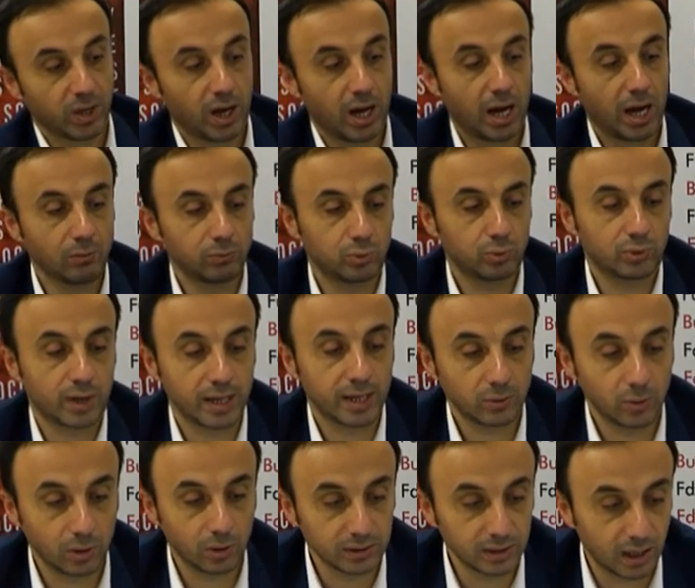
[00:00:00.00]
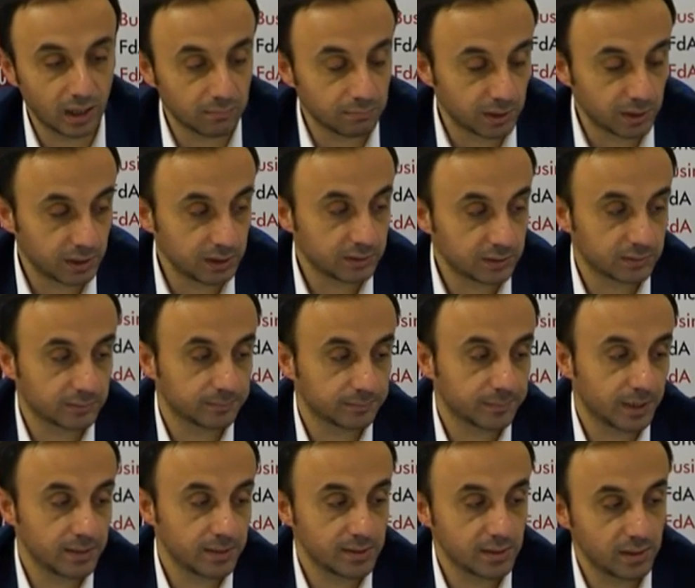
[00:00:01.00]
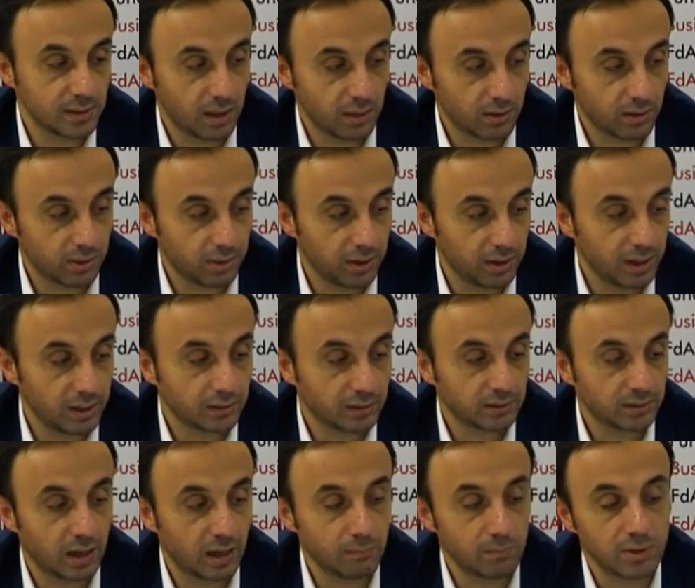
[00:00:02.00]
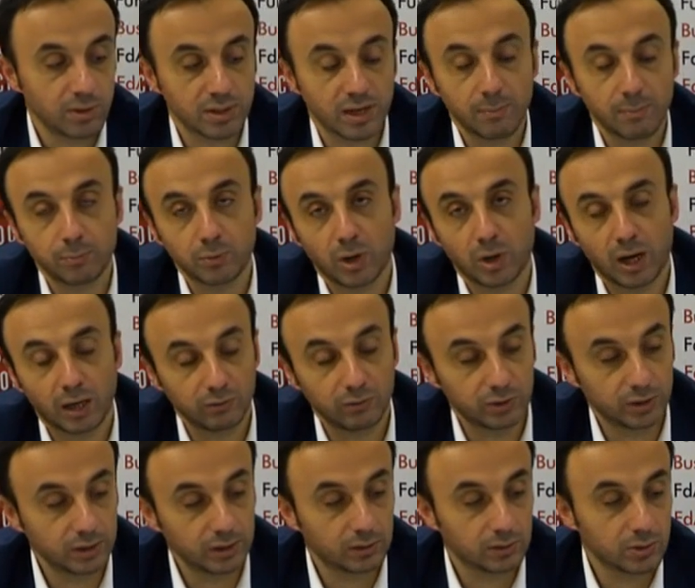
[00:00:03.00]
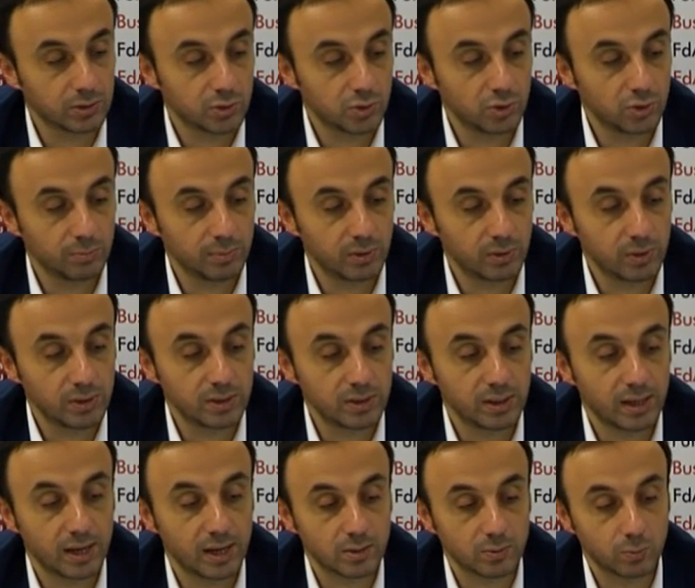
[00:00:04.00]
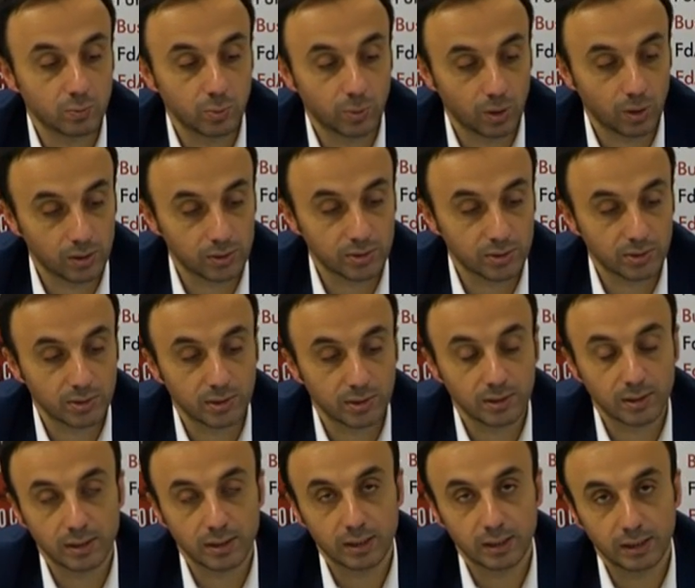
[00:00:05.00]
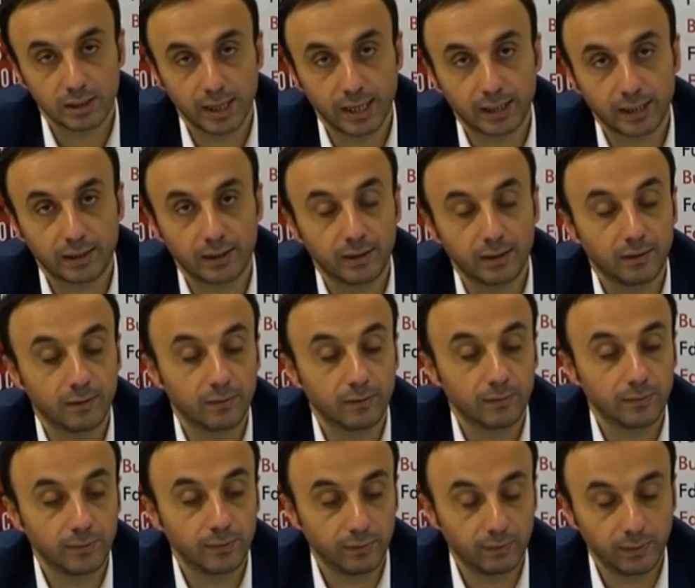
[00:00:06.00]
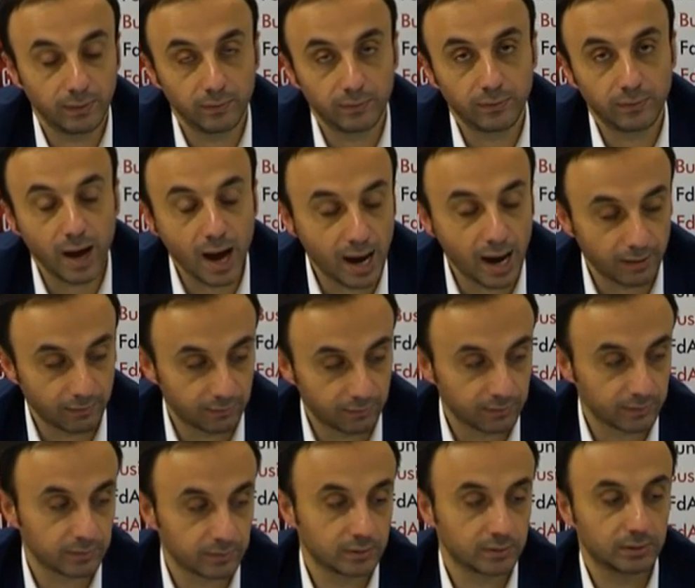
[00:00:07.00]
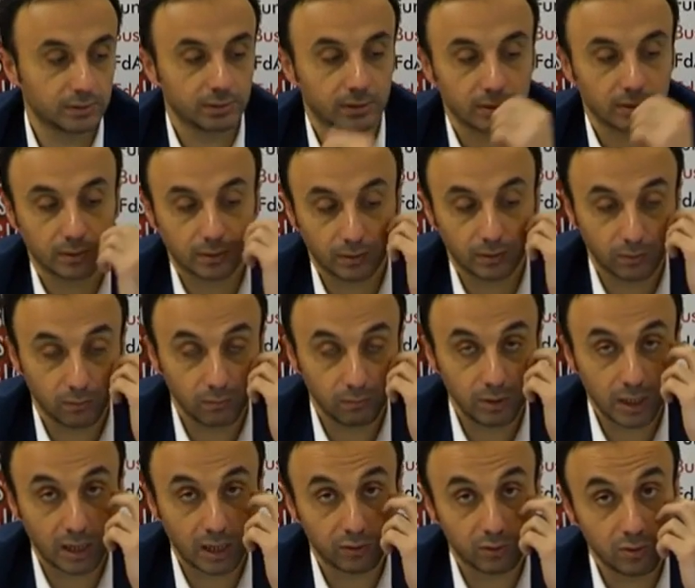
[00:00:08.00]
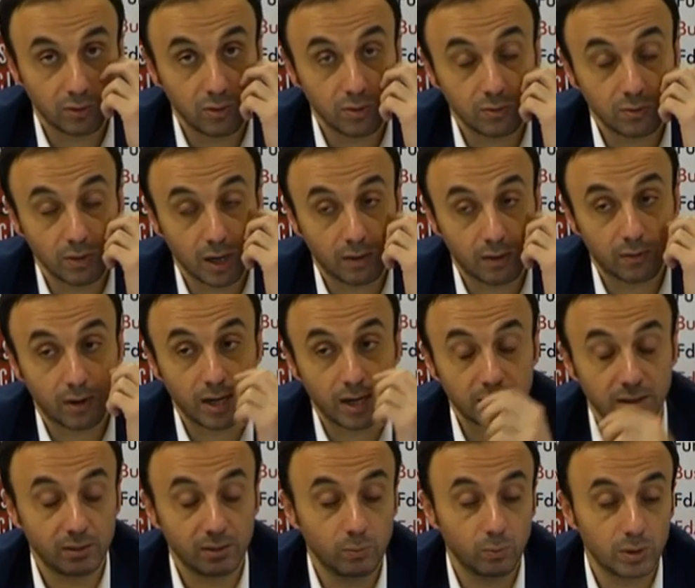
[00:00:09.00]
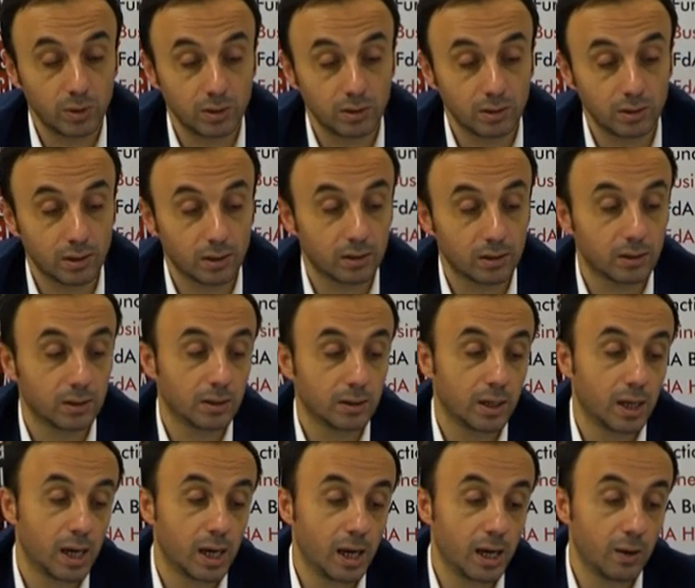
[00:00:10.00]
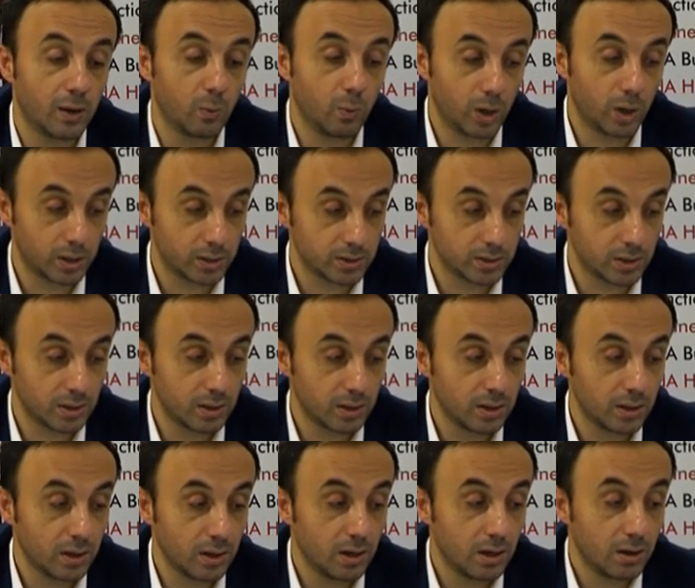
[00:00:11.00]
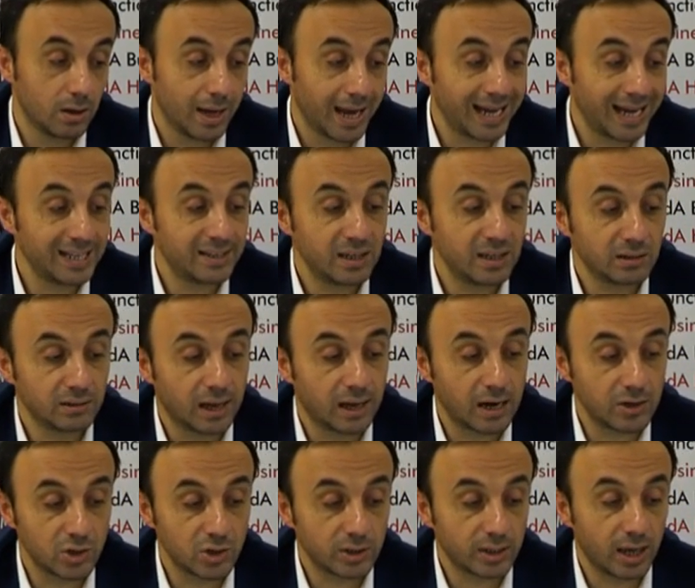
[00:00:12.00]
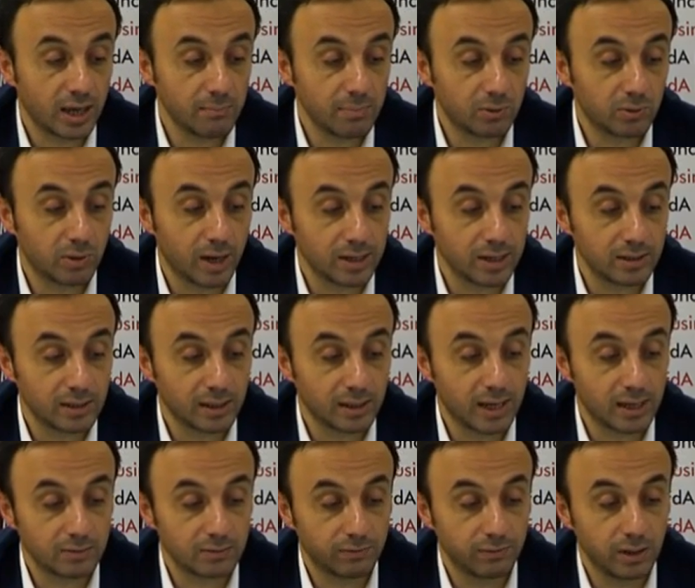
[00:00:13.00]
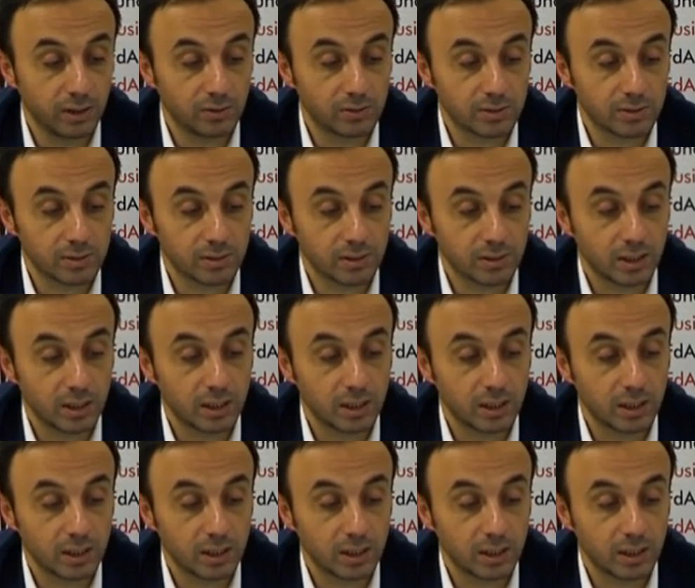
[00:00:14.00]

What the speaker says: How to write whole numbers? It's another thing. Numbers up to 100 should be written as words, like 55. We are writing with the word. Anything larger can be writing as figures.